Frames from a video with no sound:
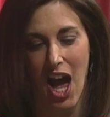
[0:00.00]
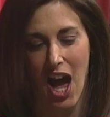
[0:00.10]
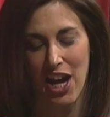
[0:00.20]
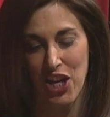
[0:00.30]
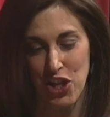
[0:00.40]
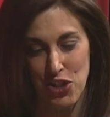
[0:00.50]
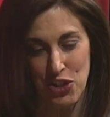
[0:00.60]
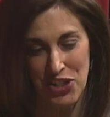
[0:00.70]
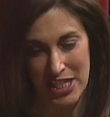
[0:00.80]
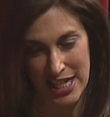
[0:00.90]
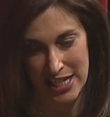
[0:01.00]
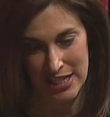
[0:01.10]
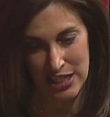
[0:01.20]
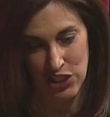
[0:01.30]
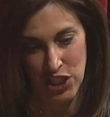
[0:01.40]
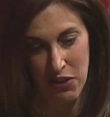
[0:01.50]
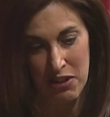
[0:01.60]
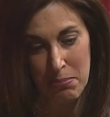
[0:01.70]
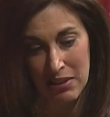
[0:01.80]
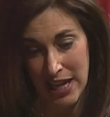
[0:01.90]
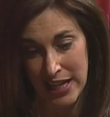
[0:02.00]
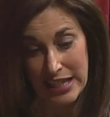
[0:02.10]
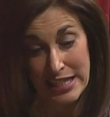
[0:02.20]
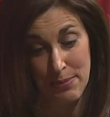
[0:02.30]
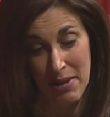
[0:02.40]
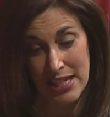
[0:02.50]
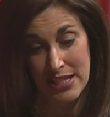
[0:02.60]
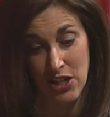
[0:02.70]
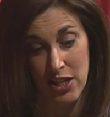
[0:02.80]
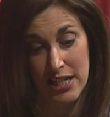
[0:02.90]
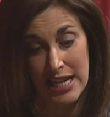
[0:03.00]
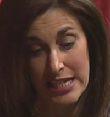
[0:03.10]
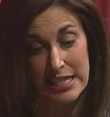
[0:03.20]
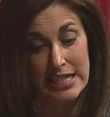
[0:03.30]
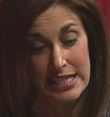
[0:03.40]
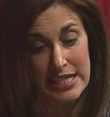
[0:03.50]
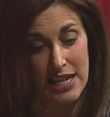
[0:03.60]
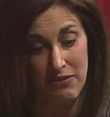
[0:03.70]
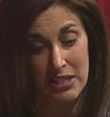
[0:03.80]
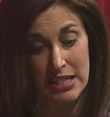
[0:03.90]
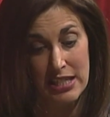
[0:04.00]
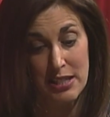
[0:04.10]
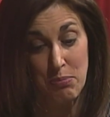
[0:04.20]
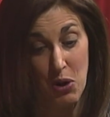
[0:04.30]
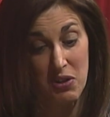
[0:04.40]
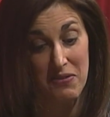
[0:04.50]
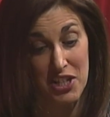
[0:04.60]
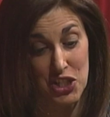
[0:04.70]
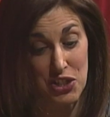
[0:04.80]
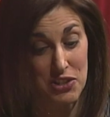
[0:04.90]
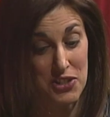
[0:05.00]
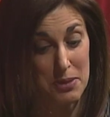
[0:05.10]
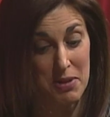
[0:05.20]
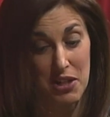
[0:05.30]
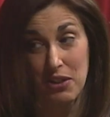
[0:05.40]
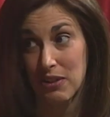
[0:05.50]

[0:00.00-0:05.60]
I understand Jerry Blank is based on a 1970s motivational speaker.